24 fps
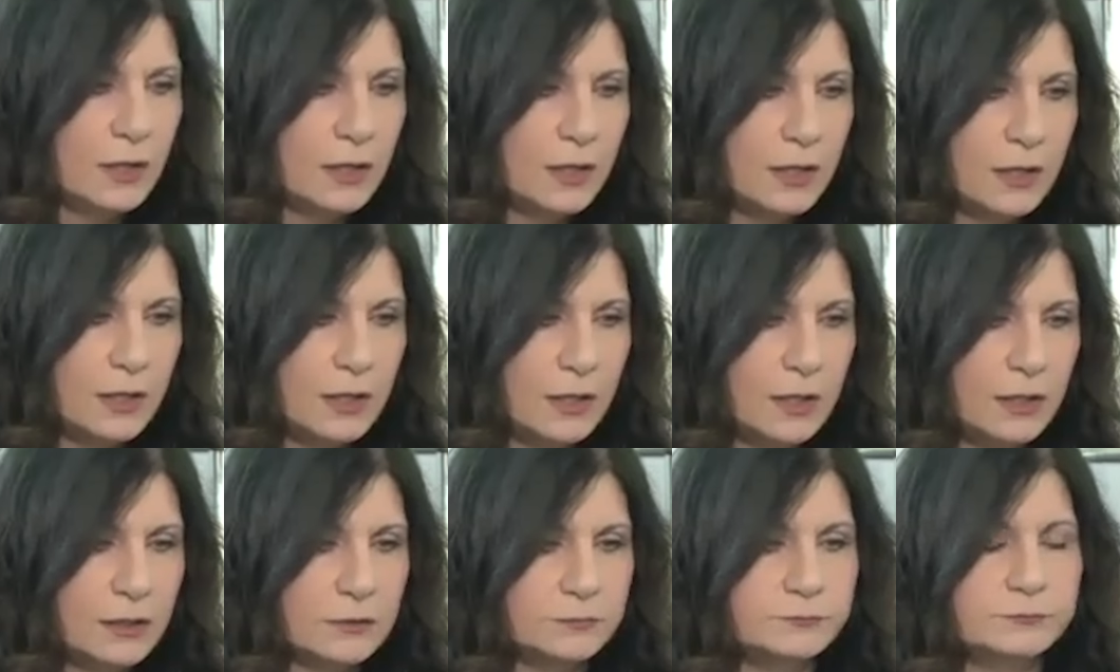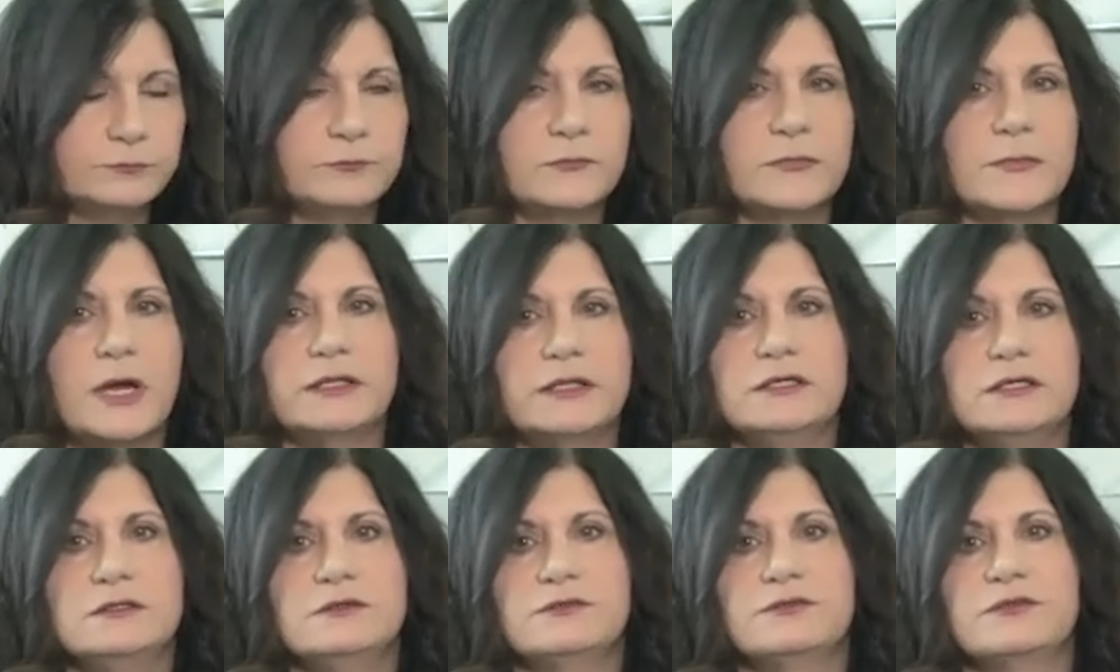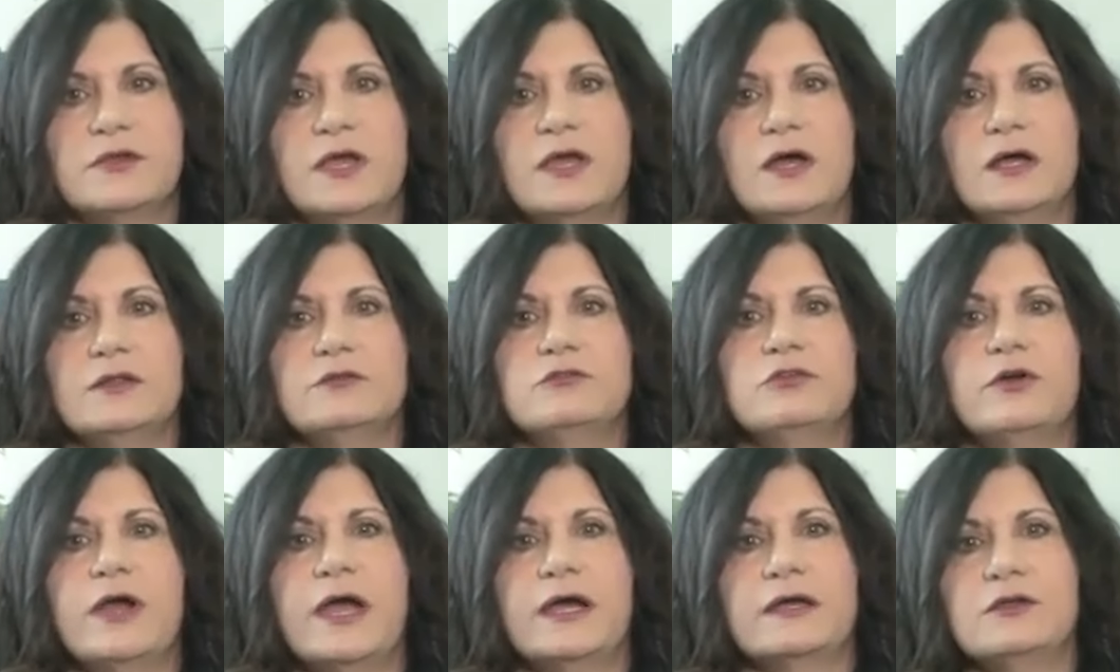I need to stay on
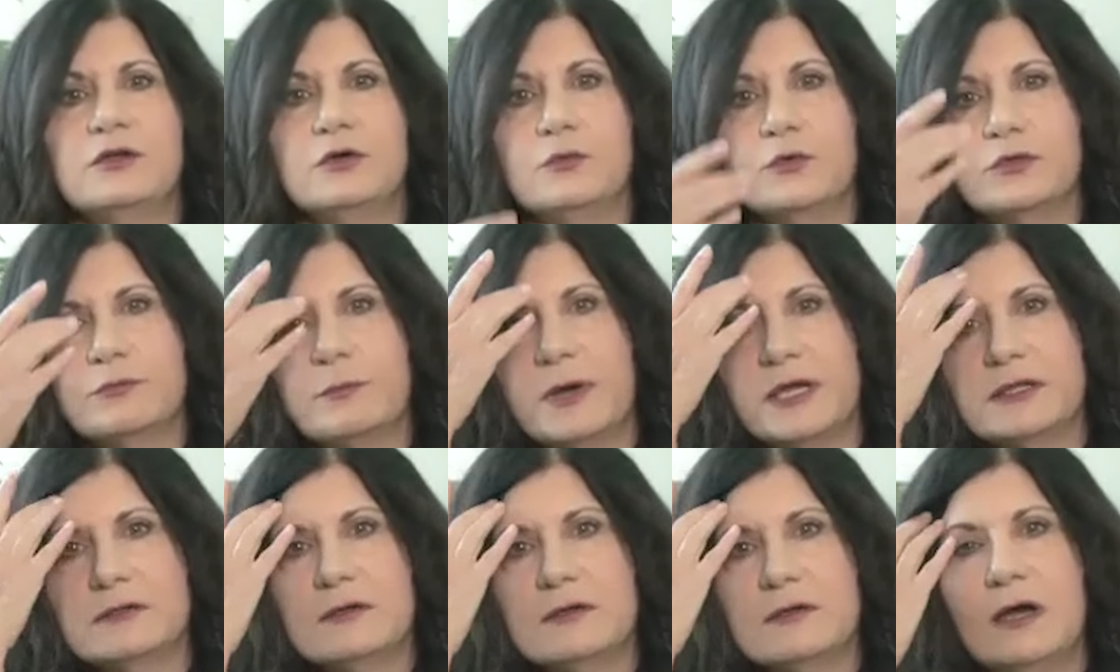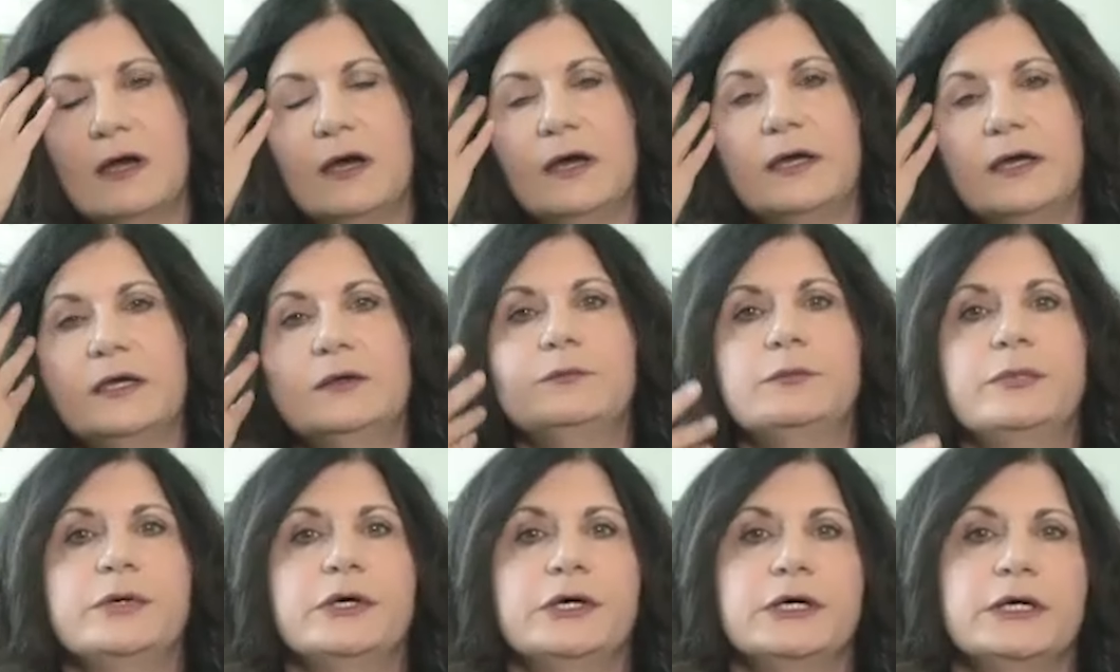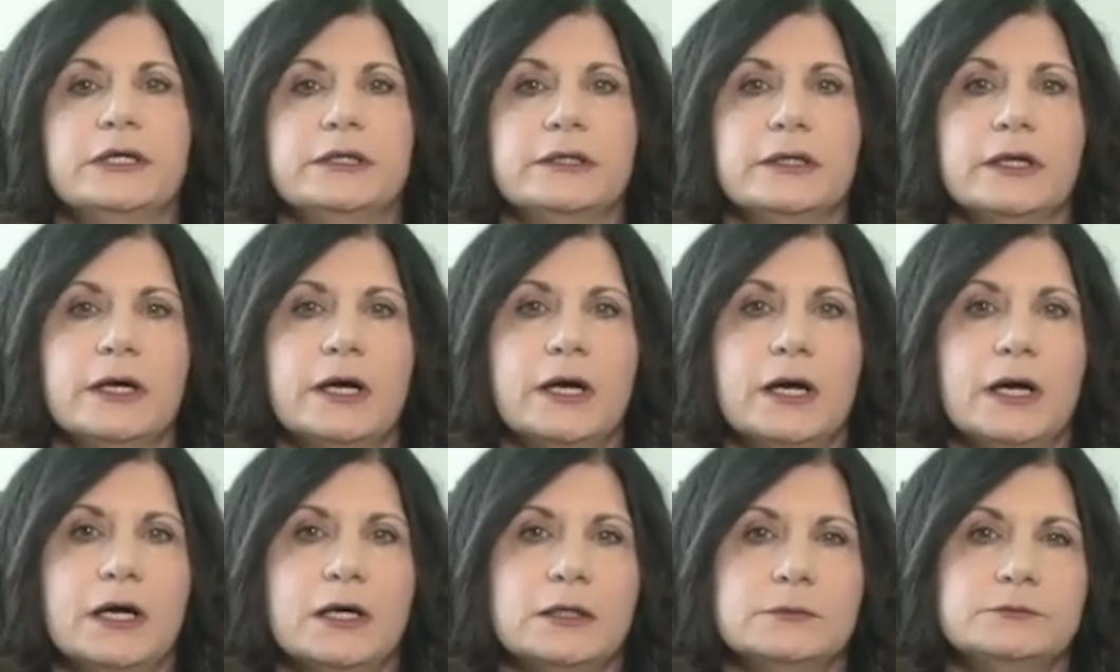track here with my time, but
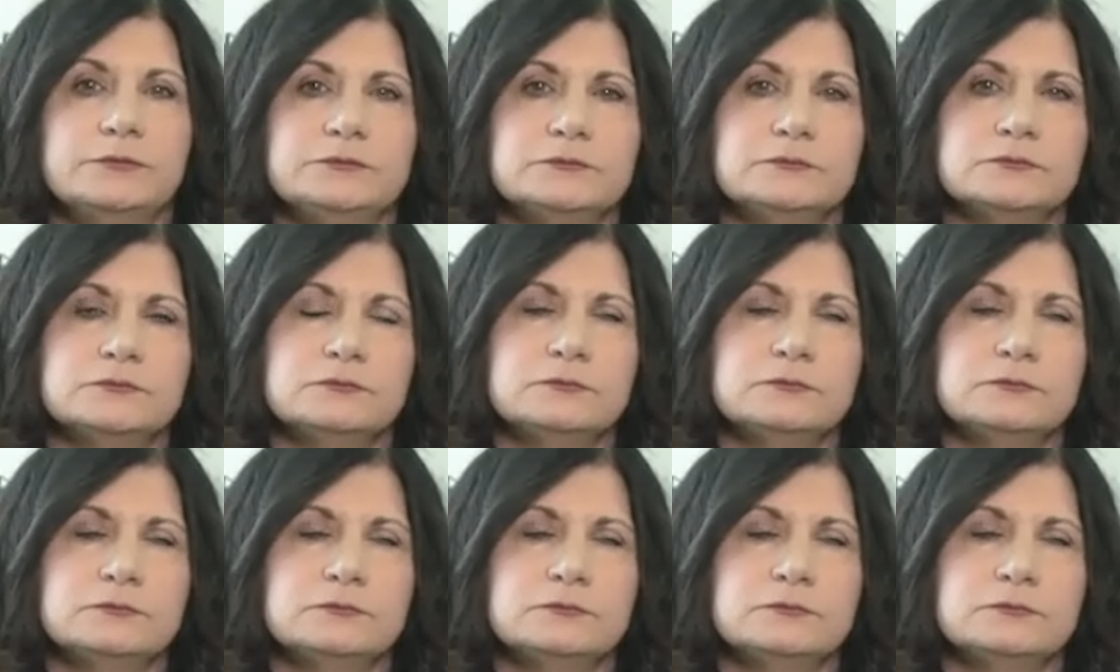I